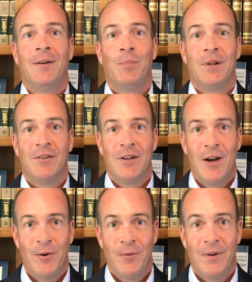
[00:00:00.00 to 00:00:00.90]
Please
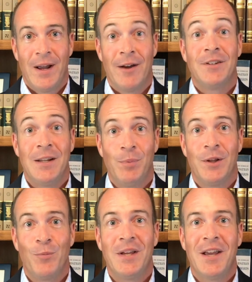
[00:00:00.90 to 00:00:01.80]
know how deeply
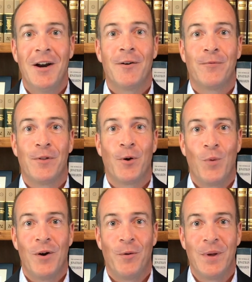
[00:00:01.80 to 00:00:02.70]
we care for their
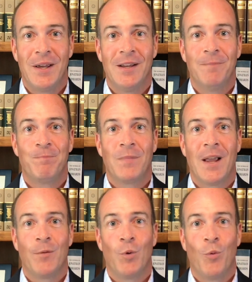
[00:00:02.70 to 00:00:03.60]
well-being
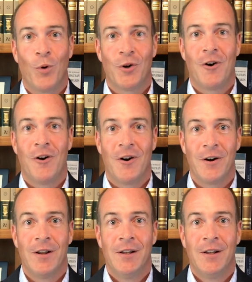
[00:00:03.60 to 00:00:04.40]
and will work hard